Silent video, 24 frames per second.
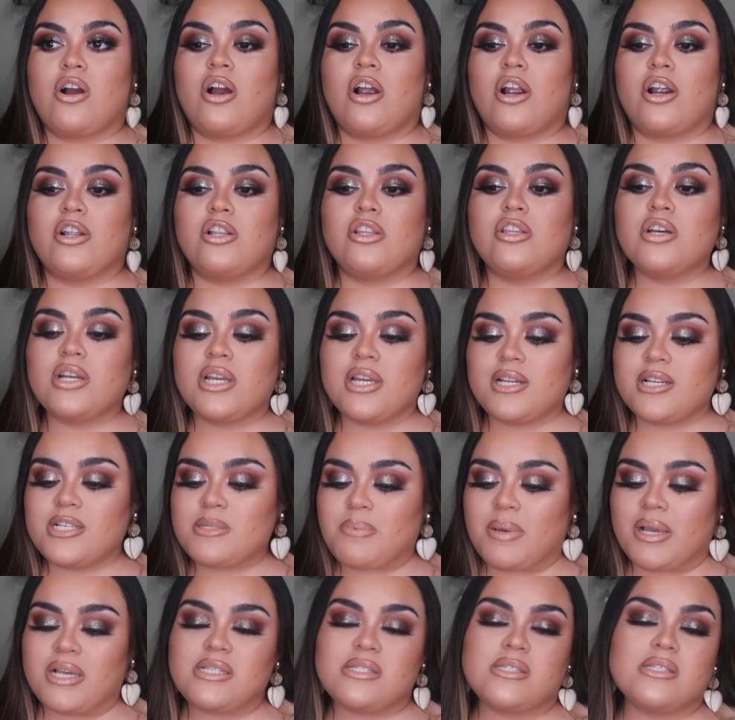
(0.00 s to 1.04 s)
are looking to
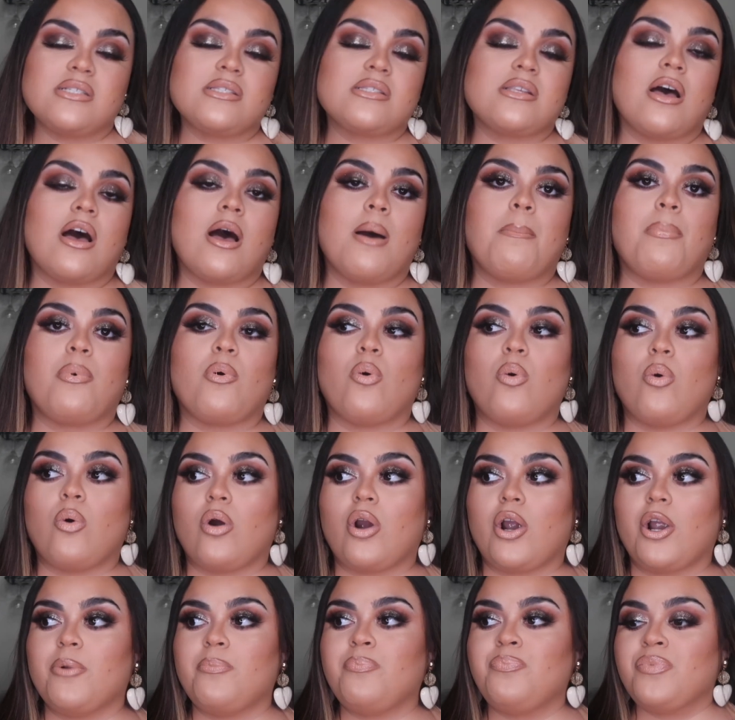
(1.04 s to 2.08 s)
spice things up,
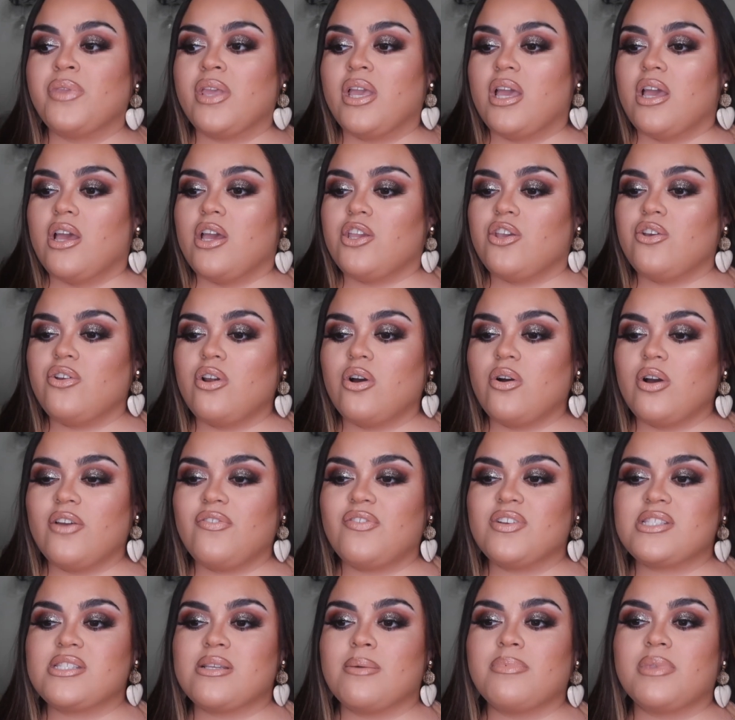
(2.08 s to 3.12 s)
or you know,
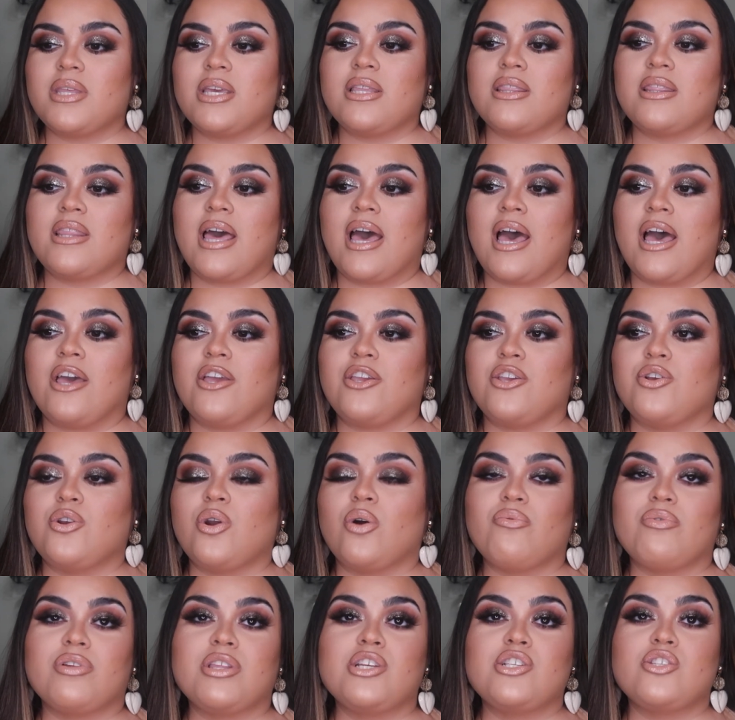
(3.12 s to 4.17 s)
if it's something that you
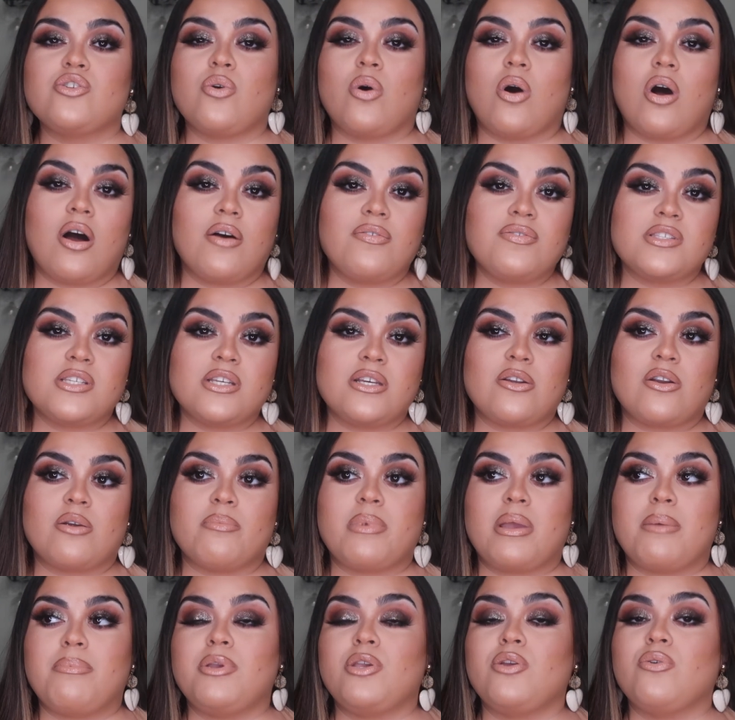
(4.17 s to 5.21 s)
don't really do often, or
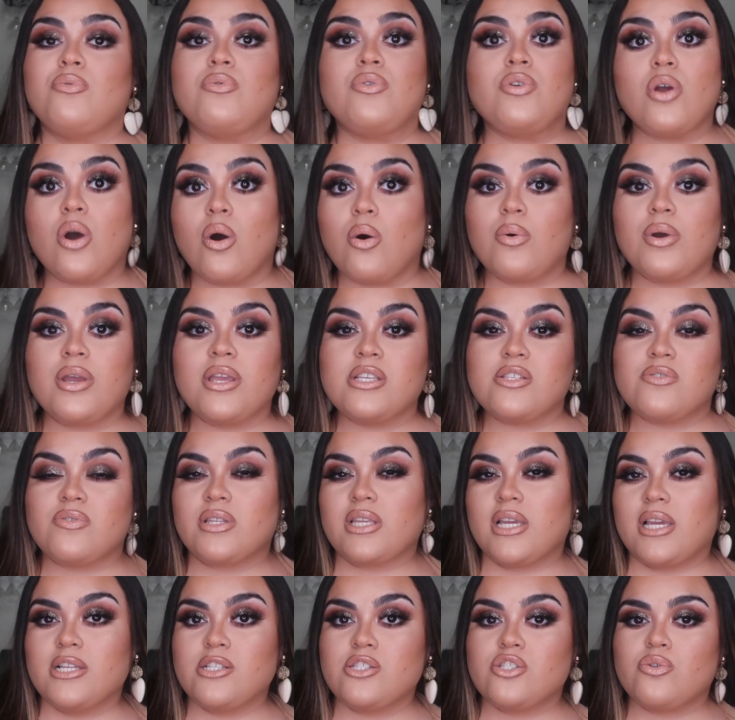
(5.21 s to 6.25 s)
maybe you know he's
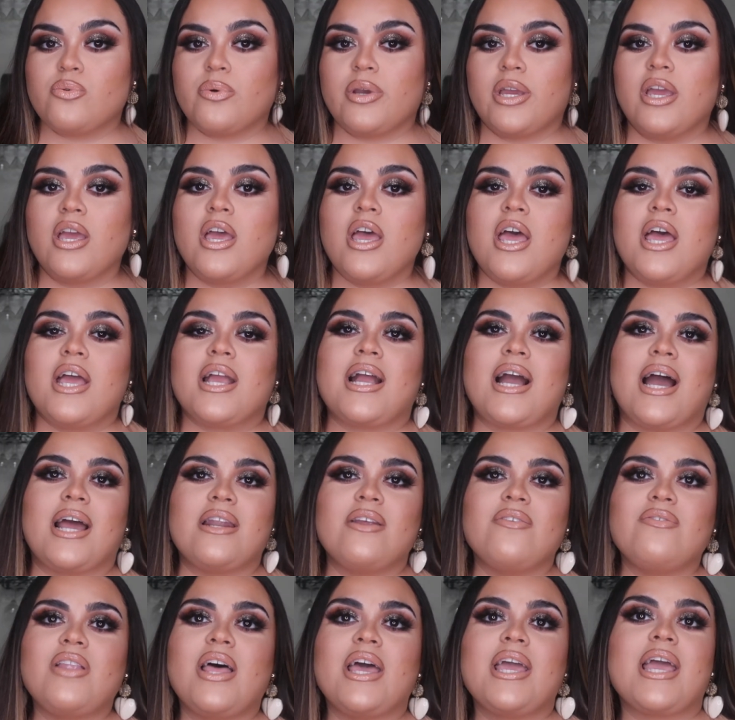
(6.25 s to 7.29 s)
really into it.
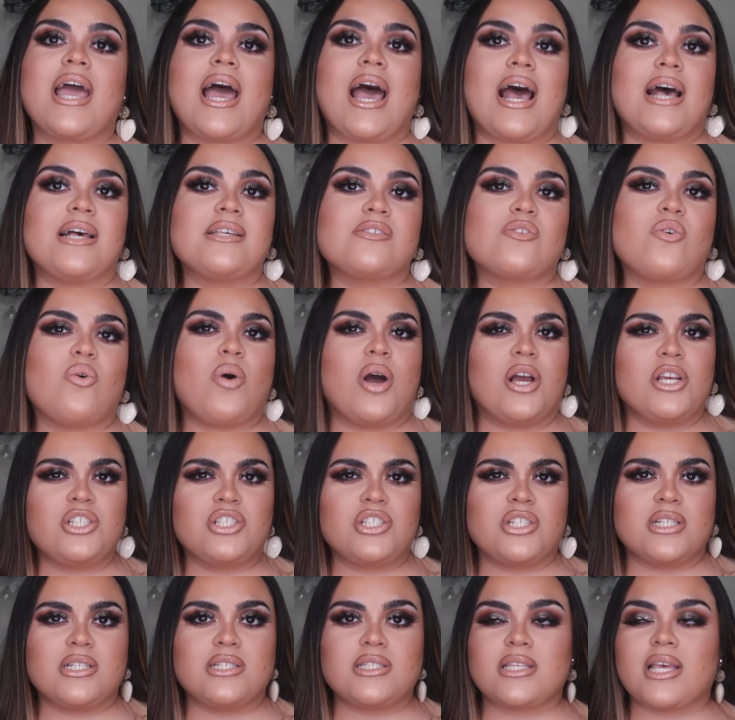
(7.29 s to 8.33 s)
Kind of like ask
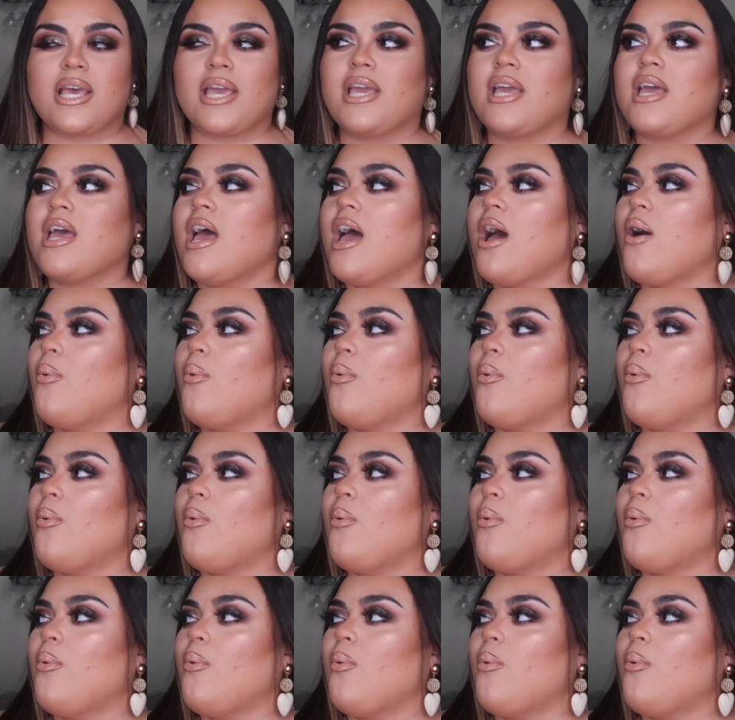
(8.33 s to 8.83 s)
questions, like,